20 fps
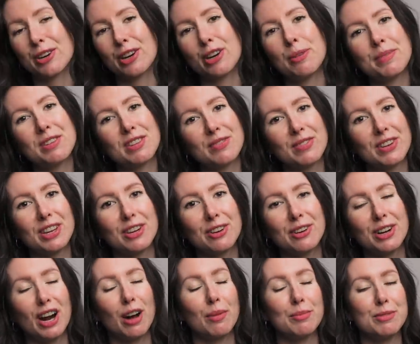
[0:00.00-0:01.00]
I hope this video
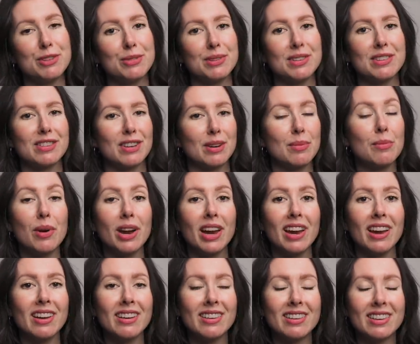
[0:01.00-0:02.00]
helped you in some
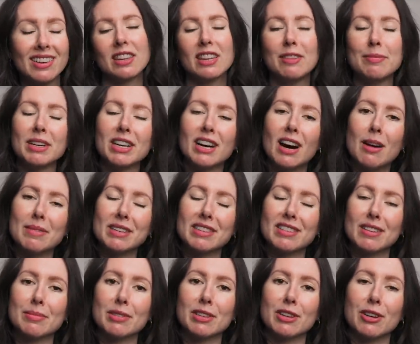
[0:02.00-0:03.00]
way. Leave me a comment
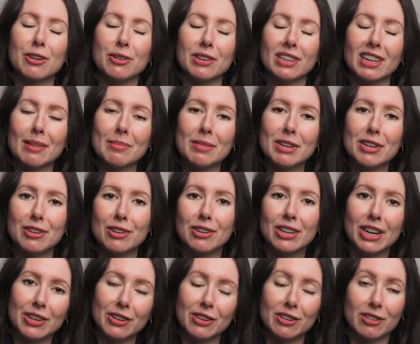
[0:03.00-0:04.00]
down below and let me know
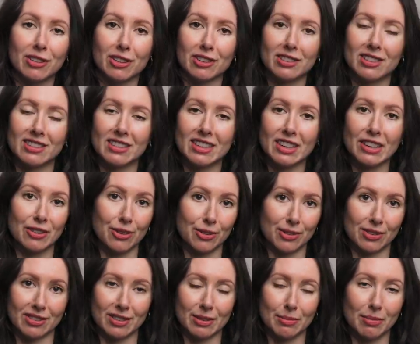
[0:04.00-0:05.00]
how you learned to say no
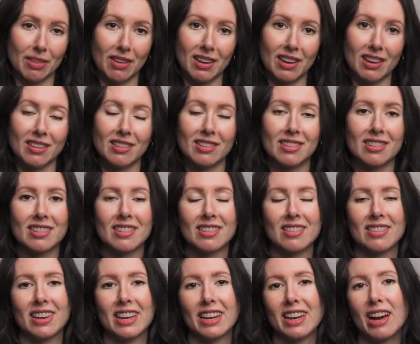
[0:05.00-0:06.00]
to some things
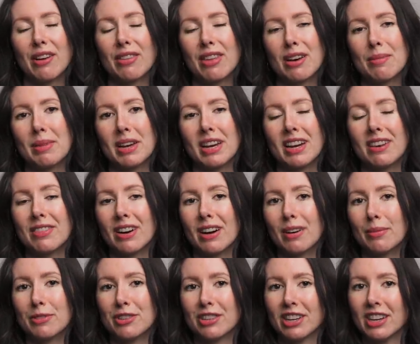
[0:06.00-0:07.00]
and how that may have
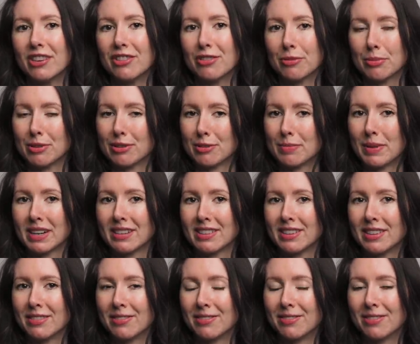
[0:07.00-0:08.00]
helped change your
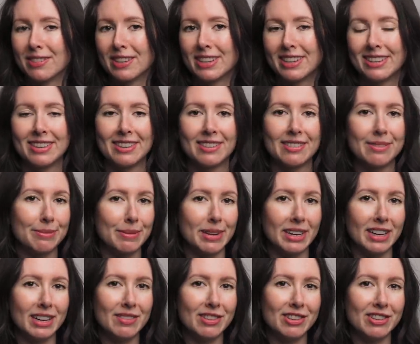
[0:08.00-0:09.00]
perspective
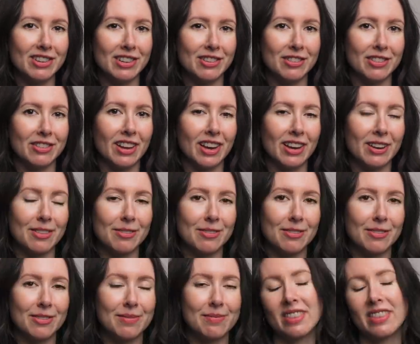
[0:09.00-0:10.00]
and even change your life.
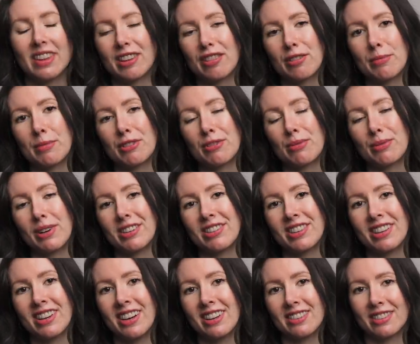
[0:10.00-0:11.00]
Thanks so much for
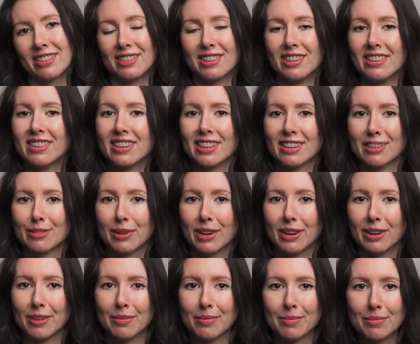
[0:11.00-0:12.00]
watching, guys. I'll see you in the next
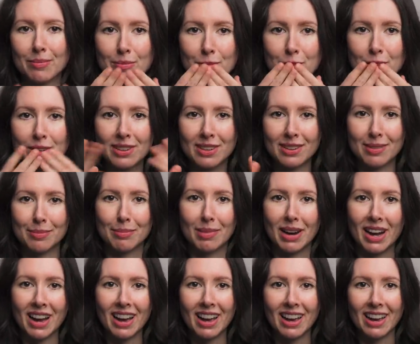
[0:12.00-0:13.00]
one.
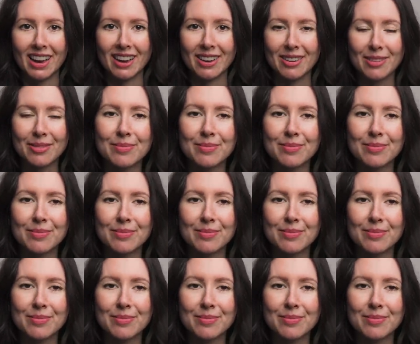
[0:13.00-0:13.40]
Bye.